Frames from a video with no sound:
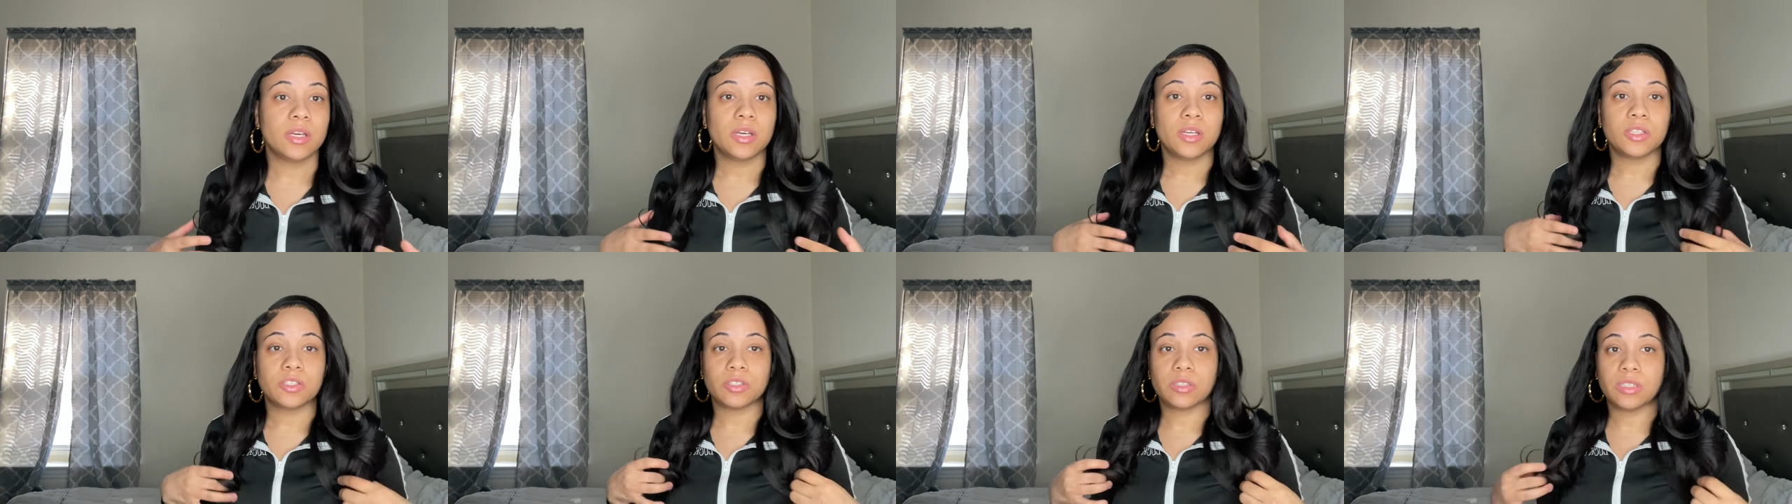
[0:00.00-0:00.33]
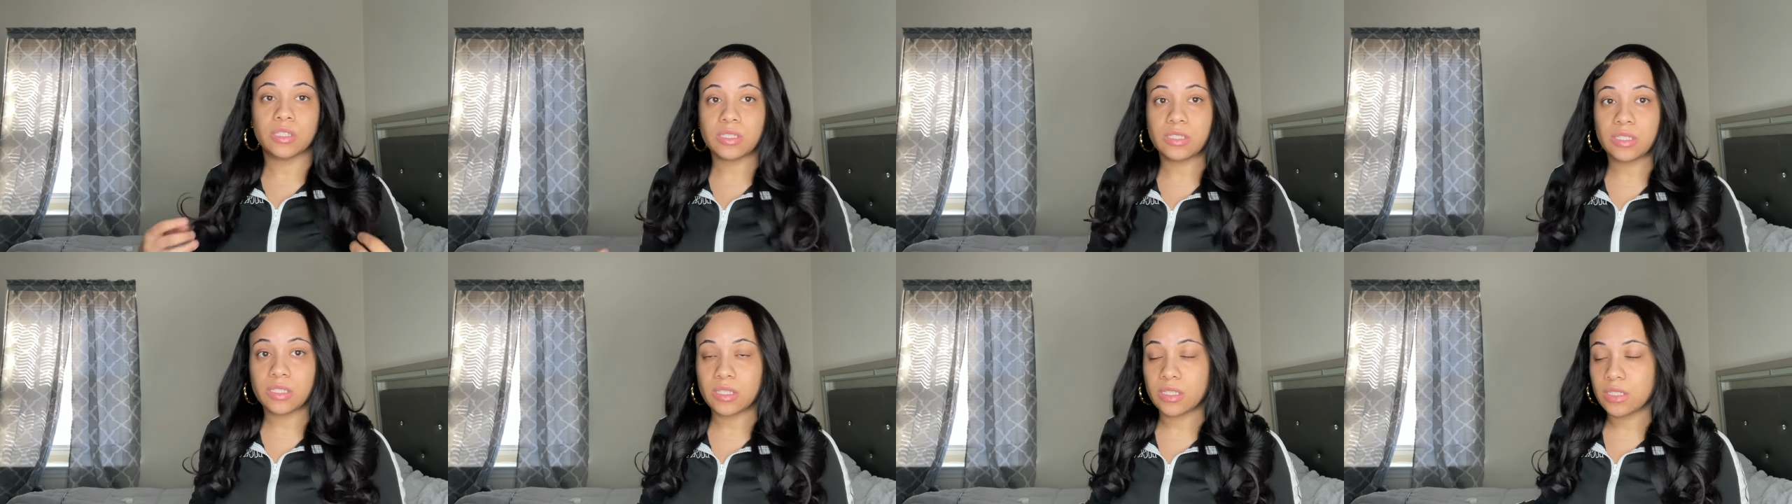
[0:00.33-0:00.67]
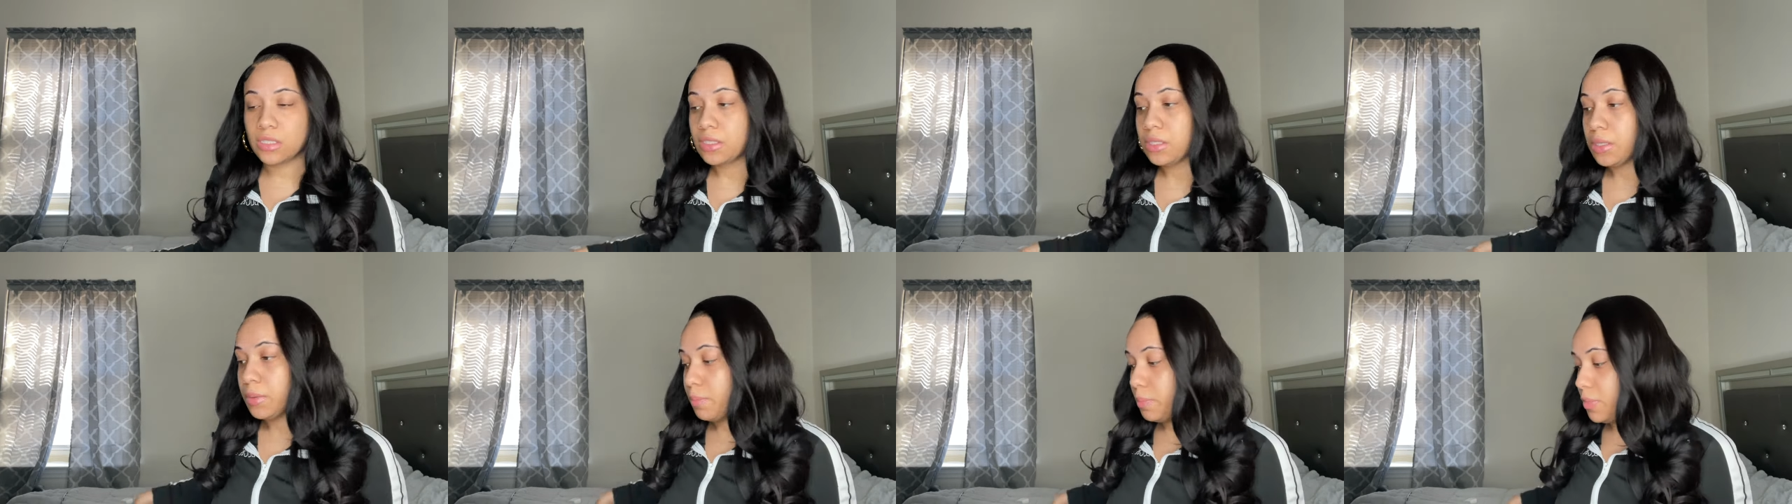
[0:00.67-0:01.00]
So this is
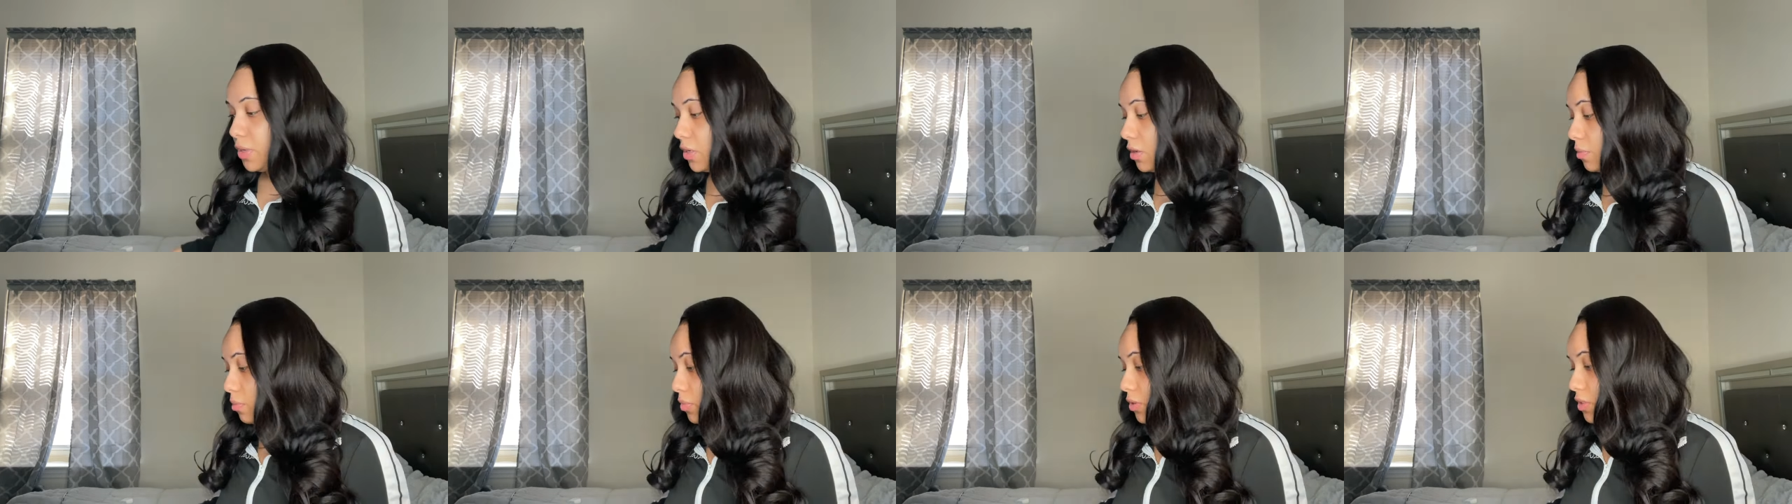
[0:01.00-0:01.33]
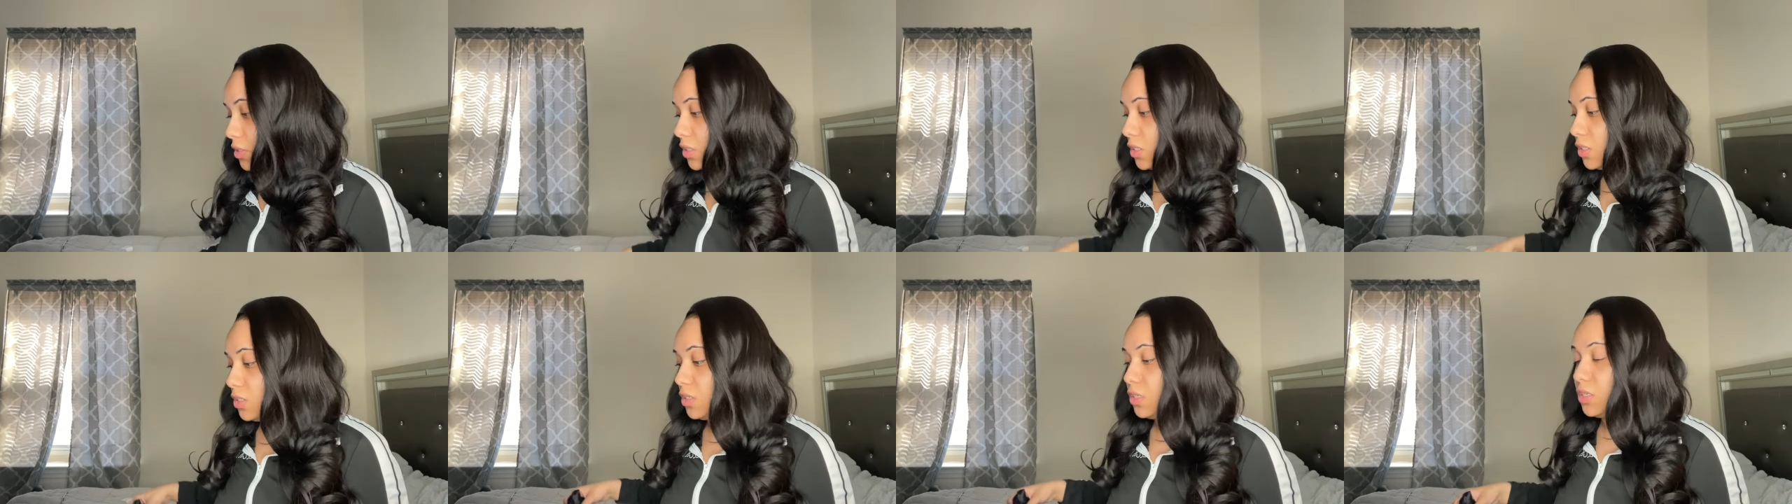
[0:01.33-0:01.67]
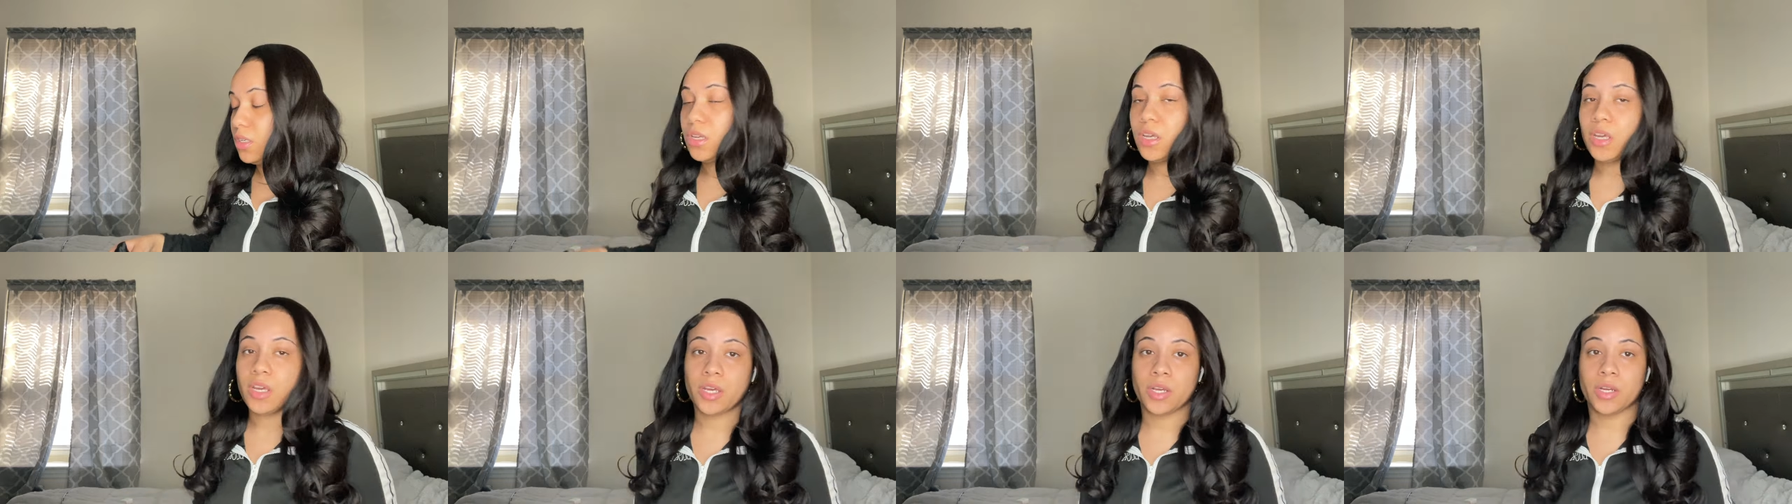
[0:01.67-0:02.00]
the Mink Brazilian
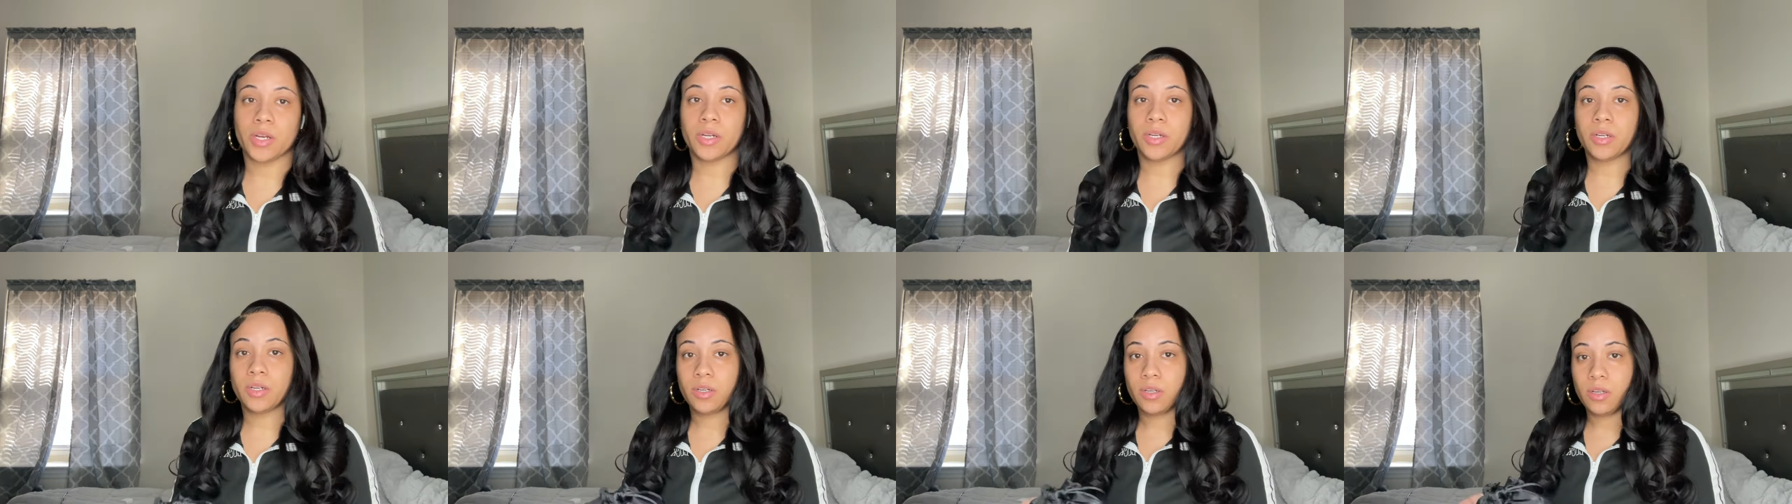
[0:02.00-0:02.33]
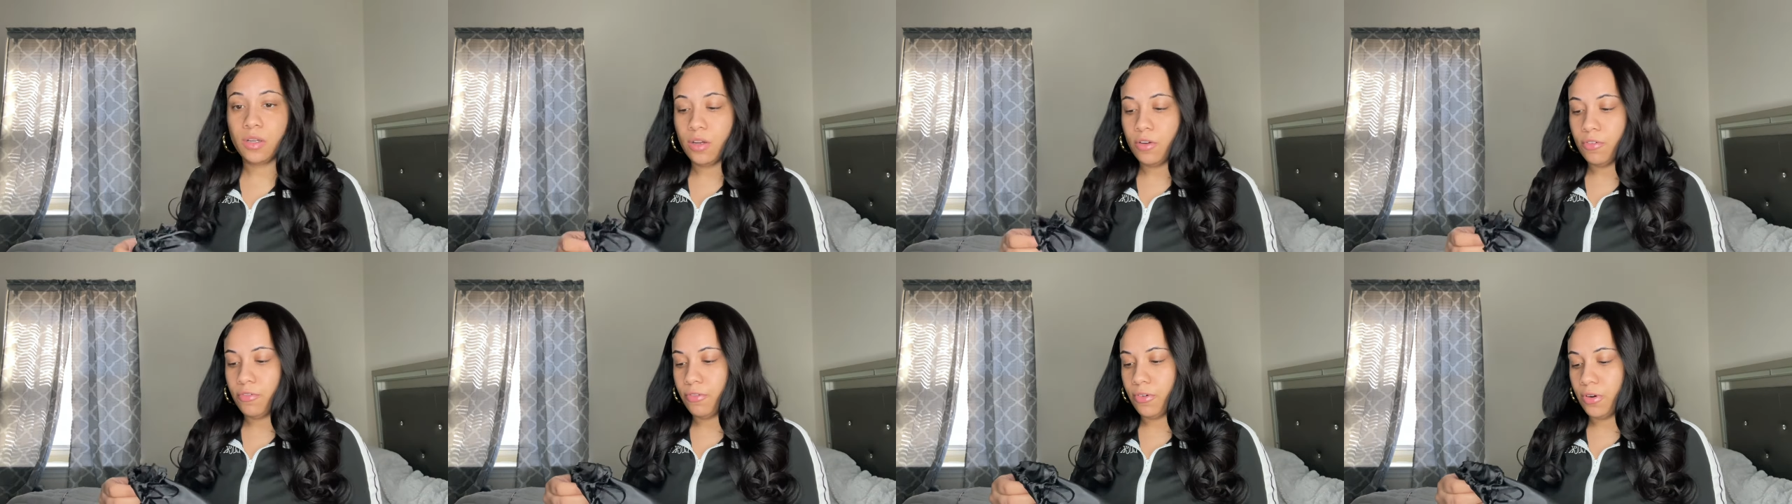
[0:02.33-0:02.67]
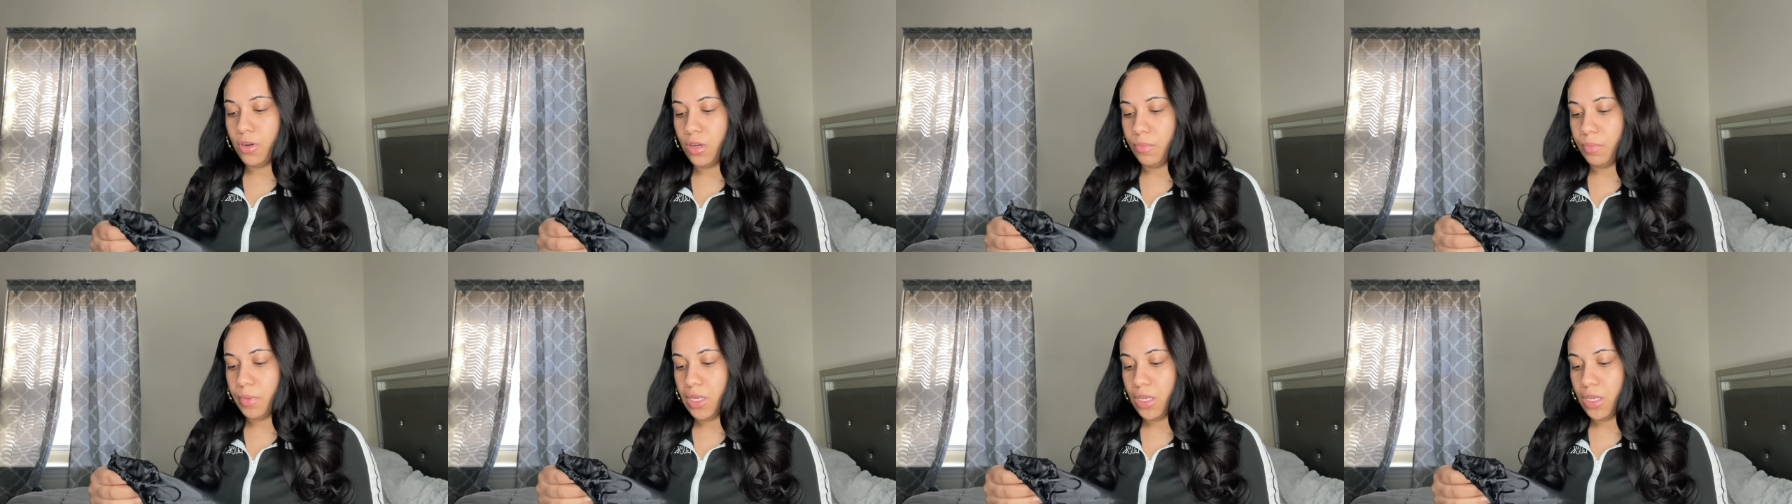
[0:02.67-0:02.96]
hair from